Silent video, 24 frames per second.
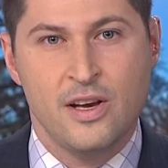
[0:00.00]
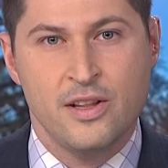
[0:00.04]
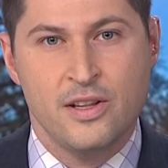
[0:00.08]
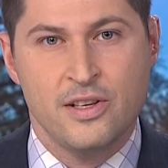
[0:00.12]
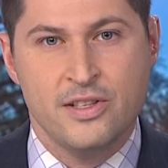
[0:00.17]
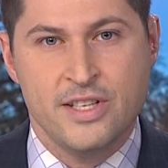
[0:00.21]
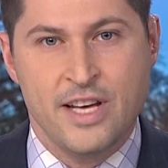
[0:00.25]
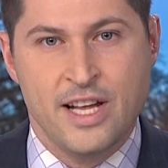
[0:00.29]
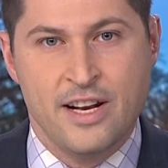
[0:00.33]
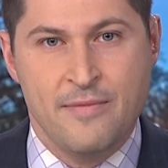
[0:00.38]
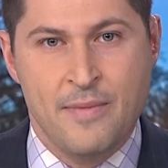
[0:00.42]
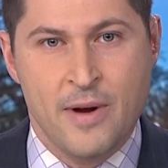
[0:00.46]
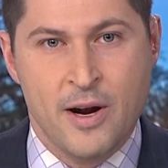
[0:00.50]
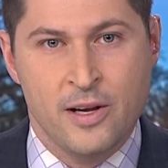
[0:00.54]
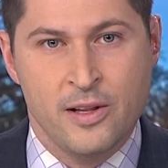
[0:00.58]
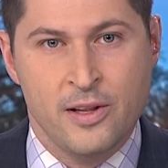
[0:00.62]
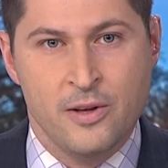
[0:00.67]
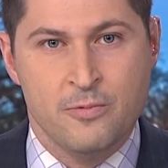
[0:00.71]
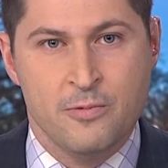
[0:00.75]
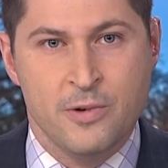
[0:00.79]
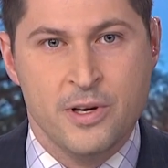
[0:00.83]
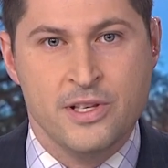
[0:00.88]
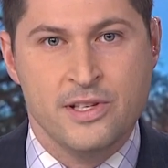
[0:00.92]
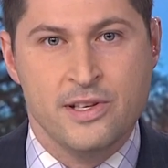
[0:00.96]
The state of
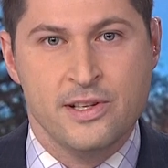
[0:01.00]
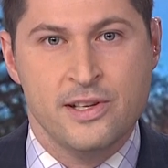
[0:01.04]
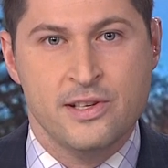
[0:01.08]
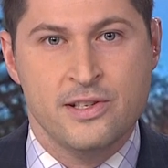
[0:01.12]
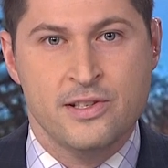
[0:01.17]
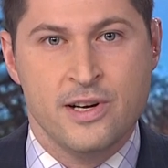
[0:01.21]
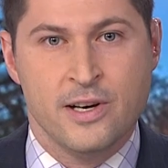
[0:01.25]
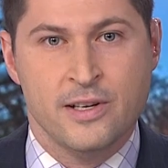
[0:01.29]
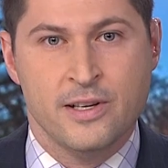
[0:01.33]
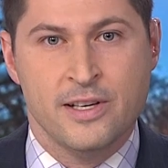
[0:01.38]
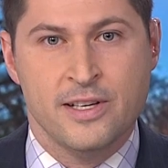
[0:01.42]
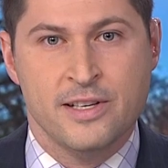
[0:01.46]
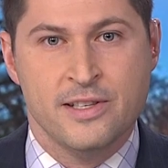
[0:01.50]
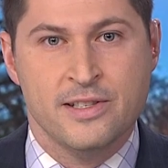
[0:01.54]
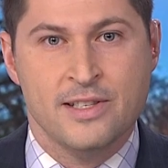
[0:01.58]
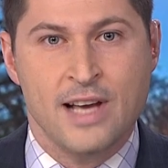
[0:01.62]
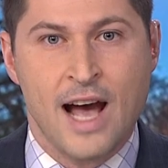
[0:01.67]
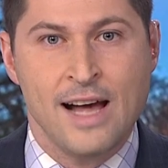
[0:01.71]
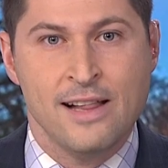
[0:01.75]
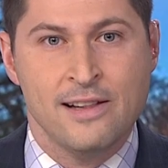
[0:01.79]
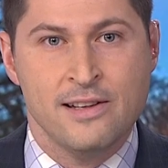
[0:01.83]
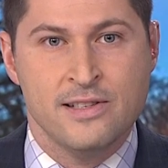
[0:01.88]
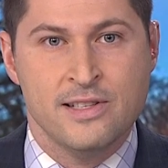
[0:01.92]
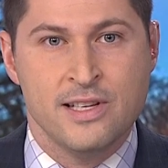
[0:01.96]
Maryland recently started a
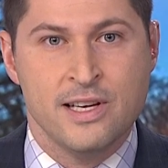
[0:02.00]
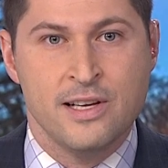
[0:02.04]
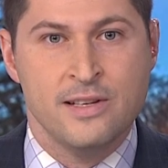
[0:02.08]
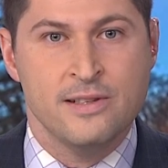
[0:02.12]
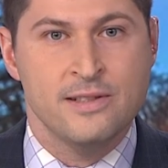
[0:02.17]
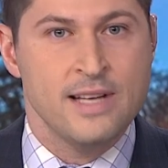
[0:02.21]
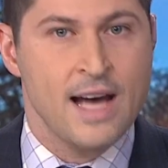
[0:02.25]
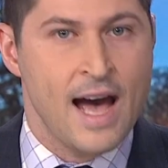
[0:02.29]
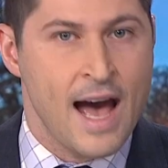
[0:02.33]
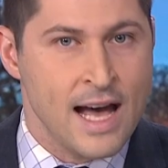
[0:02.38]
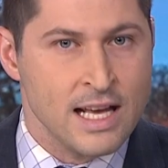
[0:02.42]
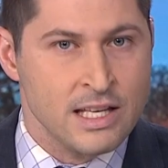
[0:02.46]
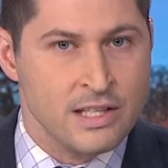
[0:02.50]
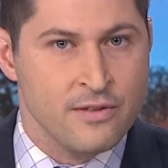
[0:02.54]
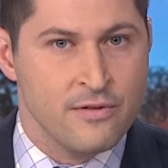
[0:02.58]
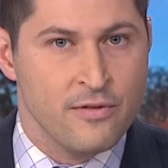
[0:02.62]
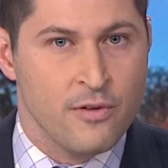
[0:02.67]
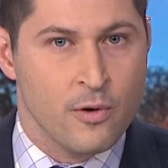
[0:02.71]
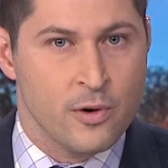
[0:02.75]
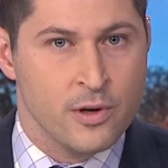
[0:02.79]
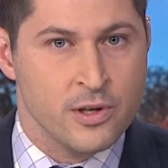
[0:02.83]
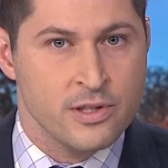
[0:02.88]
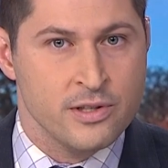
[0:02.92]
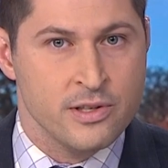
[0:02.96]
xylazine task
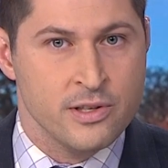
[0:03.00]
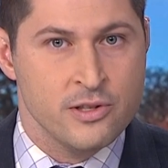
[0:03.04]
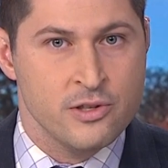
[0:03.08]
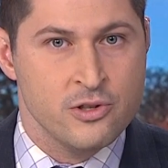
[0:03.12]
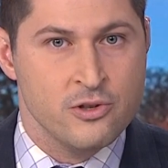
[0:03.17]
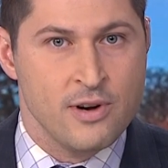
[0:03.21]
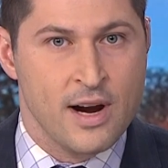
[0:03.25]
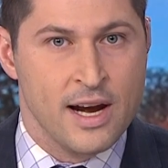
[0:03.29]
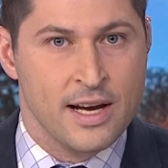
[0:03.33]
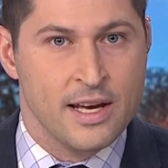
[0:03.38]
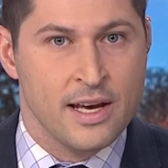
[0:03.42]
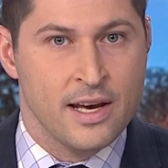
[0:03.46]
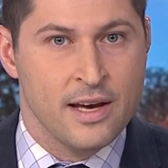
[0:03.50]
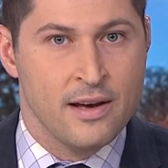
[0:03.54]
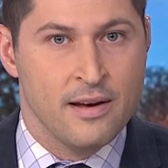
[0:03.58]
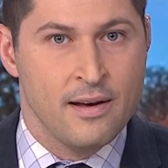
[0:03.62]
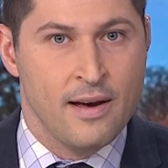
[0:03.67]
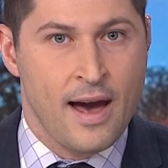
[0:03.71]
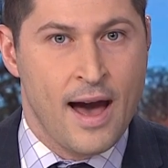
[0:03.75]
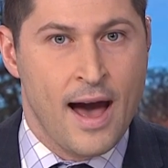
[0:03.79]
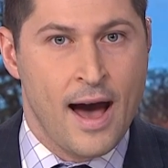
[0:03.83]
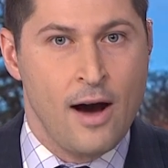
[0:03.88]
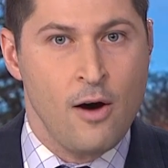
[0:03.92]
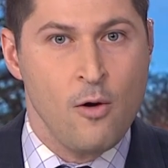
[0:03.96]
force. It's
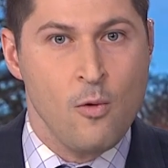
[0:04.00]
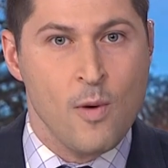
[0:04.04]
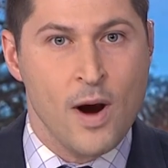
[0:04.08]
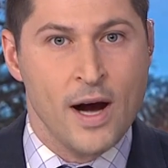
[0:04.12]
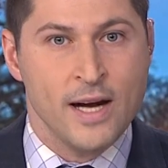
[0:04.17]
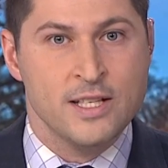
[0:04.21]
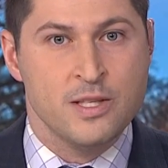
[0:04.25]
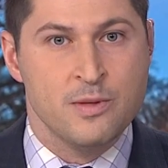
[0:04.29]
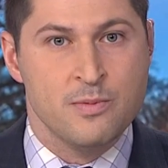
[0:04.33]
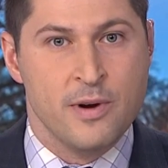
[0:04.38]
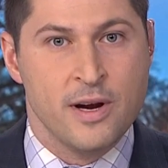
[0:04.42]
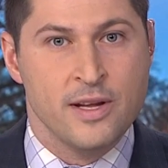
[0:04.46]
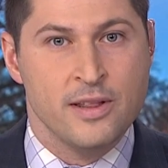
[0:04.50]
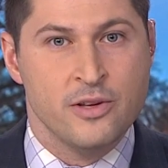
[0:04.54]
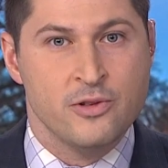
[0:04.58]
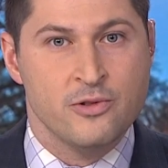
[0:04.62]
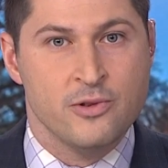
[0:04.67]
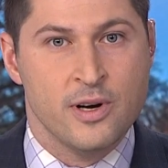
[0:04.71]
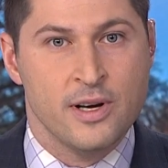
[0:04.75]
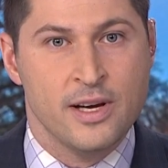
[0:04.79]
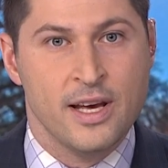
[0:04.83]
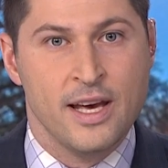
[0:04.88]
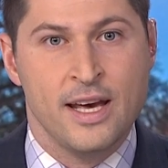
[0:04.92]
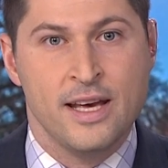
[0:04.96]
tracking how widespread the
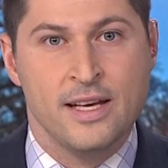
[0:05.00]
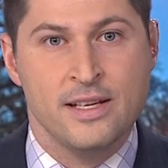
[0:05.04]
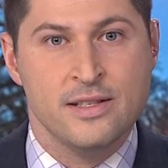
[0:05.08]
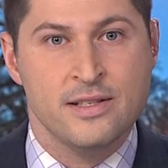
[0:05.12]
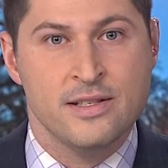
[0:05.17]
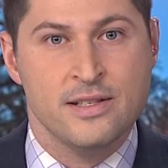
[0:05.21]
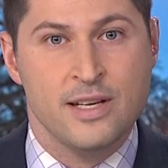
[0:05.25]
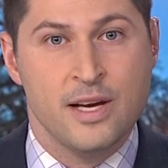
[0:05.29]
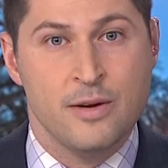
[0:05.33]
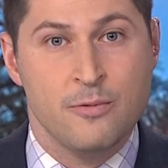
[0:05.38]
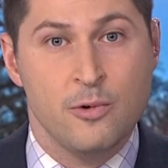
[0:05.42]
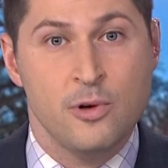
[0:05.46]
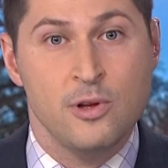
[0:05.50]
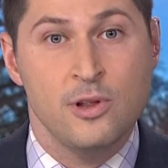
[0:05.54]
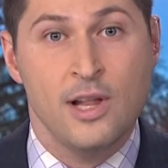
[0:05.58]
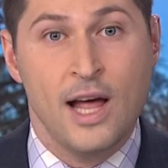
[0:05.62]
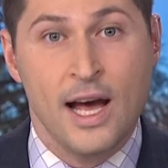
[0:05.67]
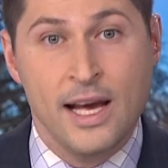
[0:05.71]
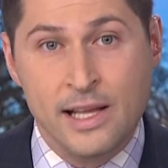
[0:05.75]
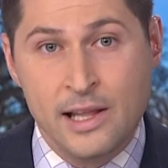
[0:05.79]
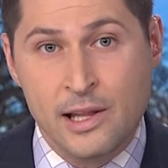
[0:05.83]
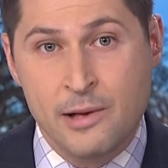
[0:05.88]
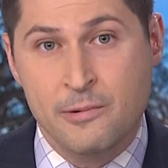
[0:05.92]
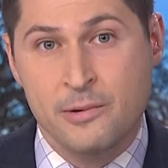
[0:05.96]
drug is and will
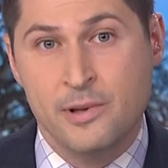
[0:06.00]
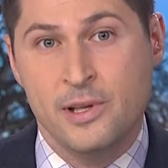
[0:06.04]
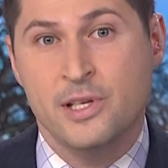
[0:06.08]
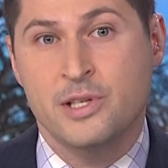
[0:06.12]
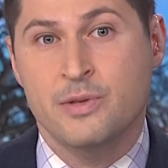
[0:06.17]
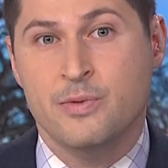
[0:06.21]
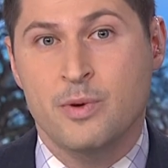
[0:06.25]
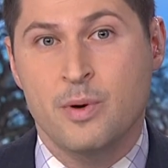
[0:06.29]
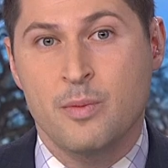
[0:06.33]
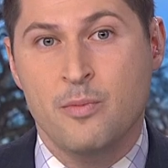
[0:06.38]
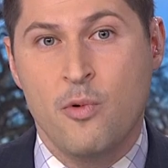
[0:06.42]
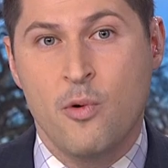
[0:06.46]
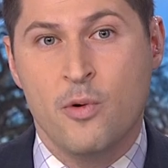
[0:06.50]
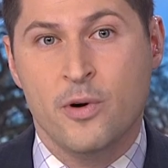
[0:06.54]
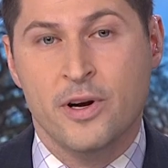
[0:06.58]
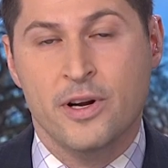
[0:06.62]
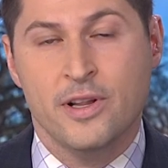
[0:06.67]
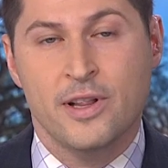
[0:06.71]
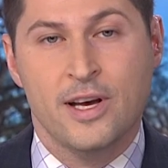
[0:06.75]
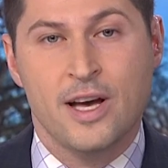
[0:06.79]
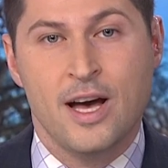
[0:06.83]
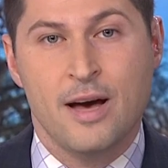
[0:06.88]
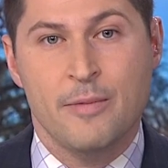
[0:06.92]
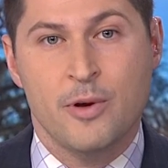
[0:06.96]
likely release a
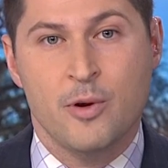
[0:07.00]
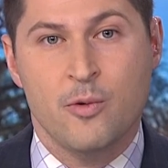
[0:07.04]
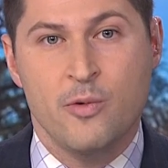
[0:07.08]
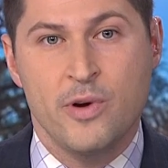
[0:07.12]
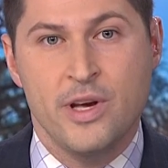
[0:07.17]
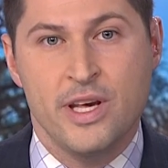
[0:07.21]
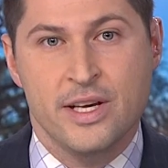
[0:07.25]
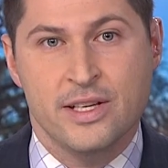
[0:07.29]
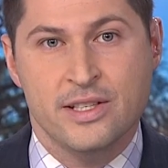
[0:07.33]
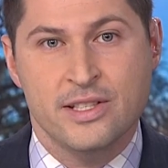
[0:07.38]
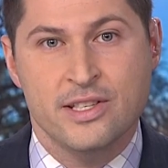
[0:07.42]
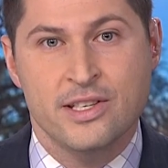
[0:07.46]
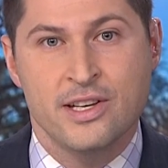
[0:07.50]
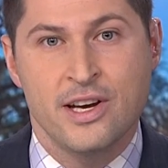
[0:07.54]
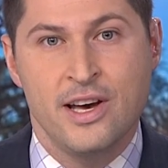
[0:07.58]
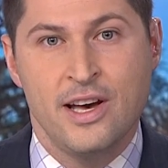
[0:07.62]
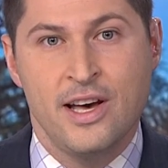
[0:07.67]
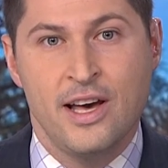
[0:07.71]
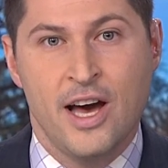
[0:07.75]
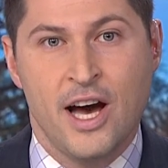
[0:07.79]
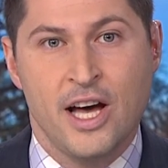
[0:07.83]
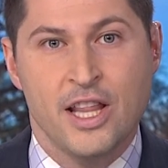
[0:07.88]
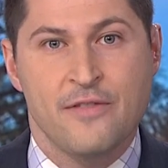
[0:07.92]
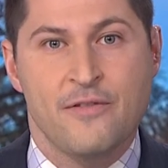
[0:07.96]
report in the coming weeks.
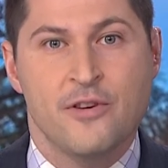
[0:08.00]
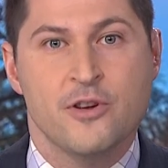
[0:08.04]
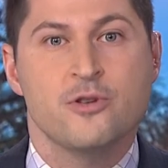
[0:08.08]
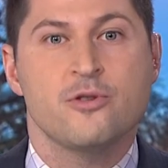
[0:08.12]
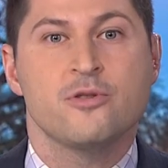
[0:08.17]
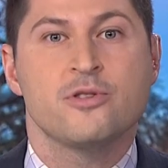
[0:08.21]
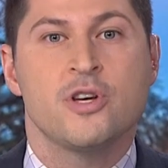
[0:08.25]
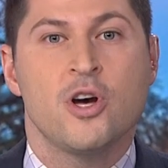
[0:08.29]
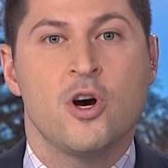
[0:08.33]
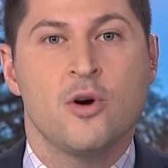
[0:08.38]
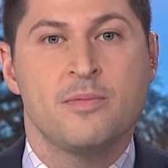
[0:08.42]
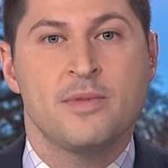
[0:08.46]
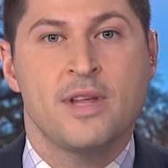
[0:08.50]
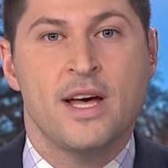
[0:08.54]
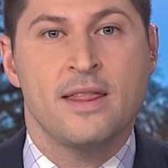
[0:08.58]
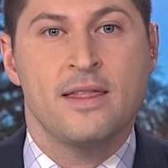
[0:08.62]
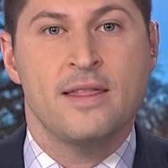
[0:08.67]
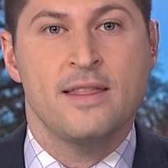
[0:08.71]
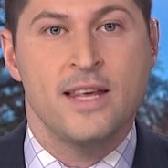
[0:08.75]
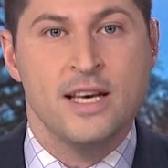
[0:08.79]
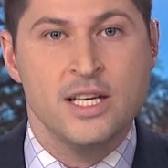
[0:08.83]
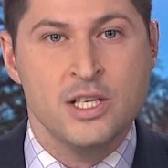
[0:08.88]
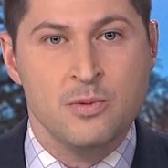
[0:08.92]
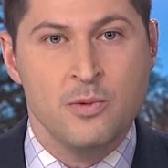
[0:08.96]
Health officials hope
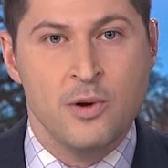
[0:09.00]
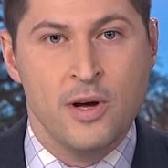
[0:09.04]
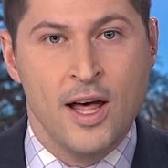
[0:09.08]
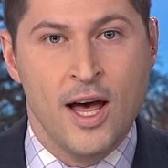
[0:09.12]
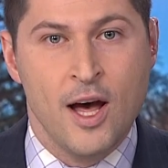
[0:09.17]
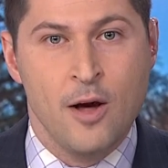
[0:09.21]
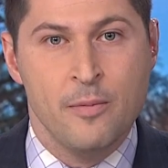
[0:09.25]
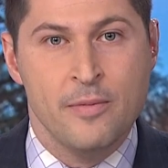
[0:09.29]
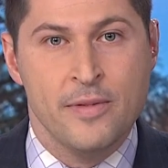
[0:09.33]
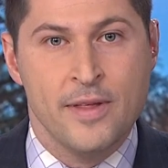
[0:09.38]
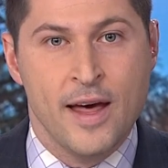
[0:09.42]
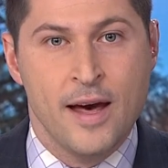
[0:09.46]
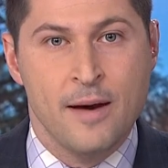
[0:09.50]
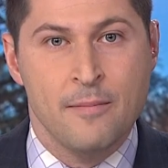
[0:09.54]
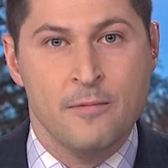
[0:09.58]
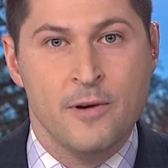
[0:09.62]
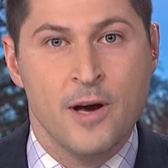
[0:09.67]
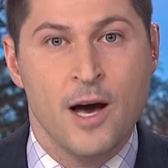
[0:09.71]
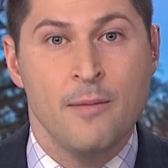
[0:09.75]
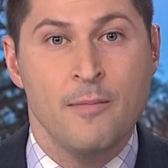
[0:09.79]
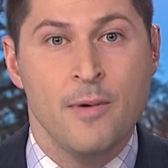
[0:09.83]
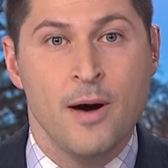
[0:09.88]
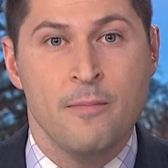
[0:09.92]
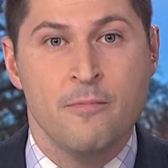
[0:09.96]
that this will help them
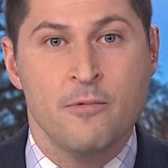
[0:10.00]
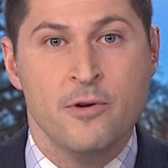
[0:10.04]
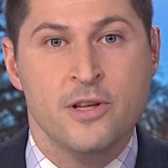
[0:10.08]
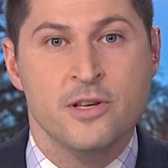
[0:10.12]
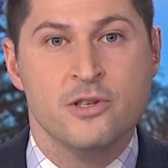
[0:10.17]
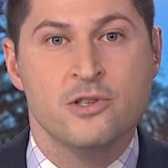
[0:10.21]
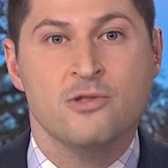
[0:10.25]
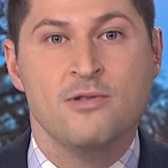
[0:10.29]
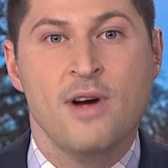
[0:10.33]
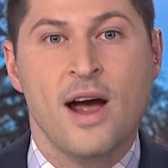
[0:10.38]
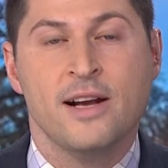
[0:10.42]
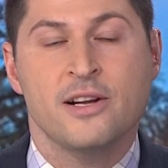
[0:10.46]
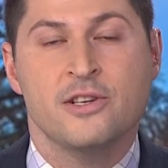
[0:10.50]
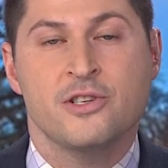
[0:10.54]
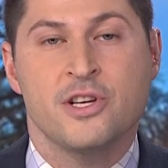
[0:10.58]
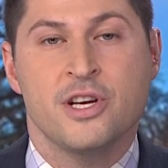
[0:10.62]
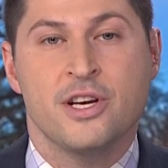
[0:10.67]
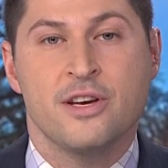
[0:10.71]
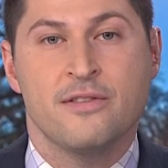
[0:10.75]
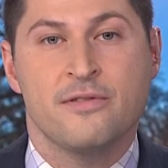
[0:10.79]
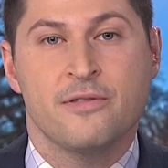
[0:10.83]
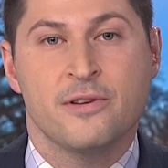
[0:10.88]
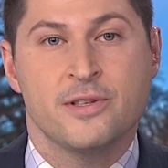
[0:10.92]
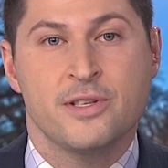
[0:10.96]
come up with a
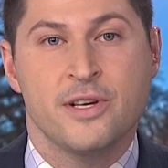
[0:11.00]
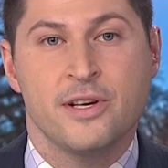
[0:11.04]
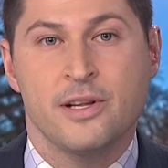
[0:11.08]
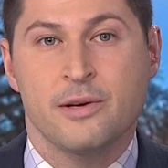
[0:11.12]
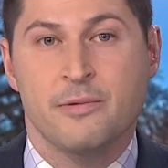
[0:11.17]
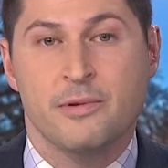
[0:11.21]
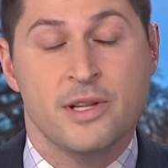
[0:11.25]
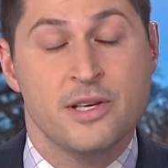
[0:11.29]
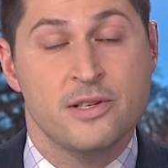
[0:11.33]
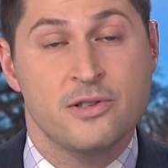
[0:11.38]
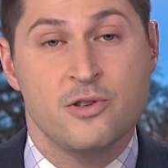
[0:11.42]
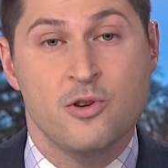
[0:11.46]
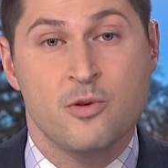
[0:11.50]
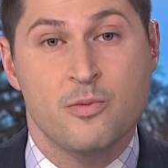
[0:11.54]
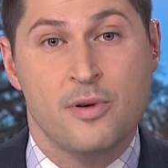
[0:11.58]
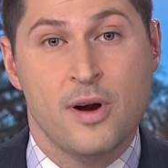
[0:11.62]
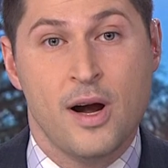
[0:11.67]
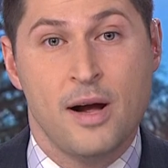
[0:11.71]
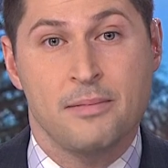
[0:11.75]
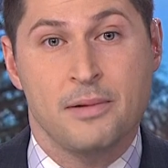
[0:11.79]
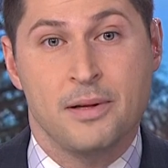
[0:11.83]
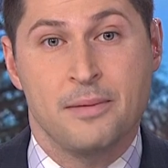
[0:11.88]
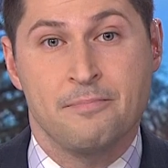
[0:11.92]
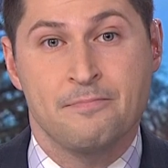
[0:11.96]
strategy for dealing with this new
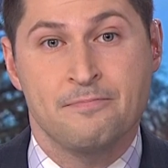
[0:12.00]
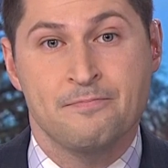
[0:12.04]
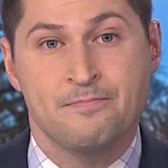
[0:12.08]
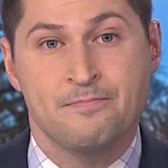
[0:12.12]
problem.